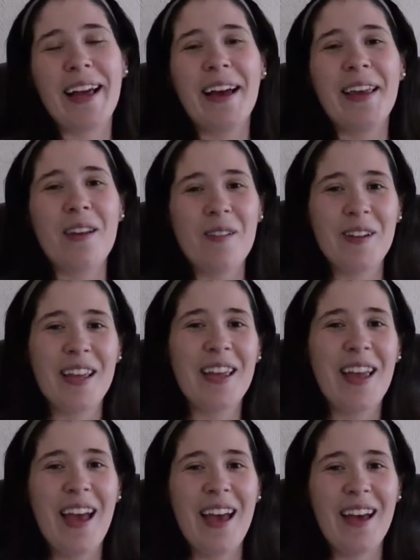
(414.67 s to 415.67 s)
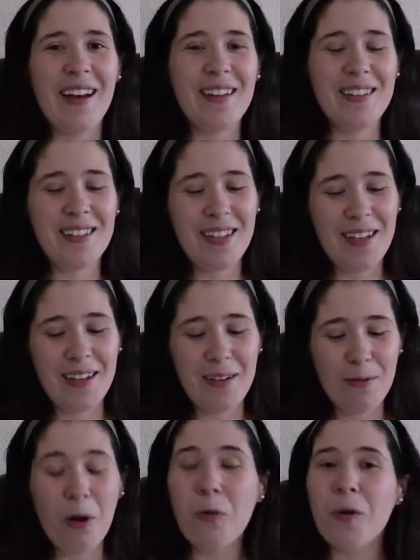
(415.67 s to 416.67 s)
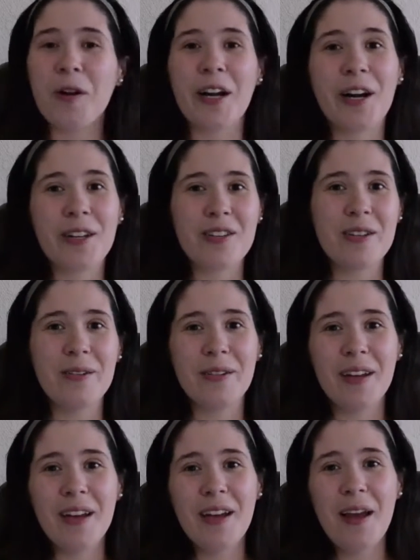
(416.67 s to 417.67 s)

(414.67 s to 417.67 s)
Coyote and Roadrunner cartoon,